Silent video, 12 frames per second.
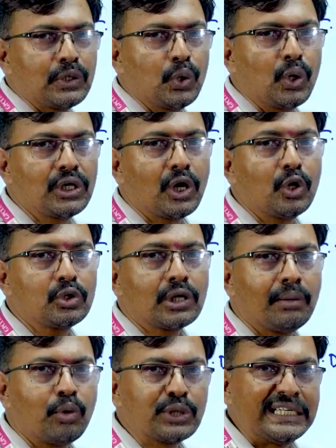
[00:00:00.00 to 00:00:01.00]
no doubt
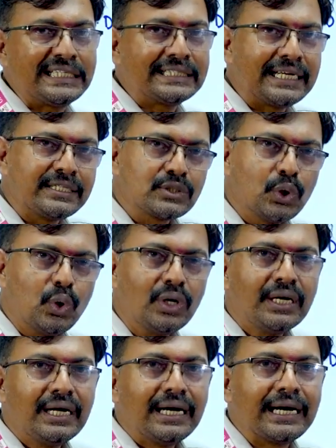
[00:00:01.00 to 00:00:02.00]
about it. There is no
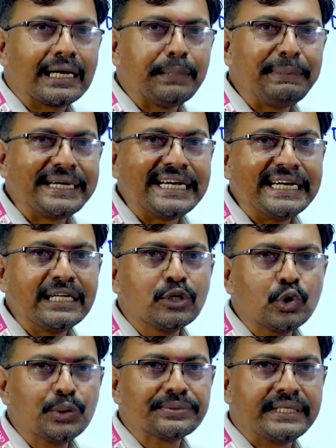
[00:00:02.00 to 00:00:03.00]
repeating groups.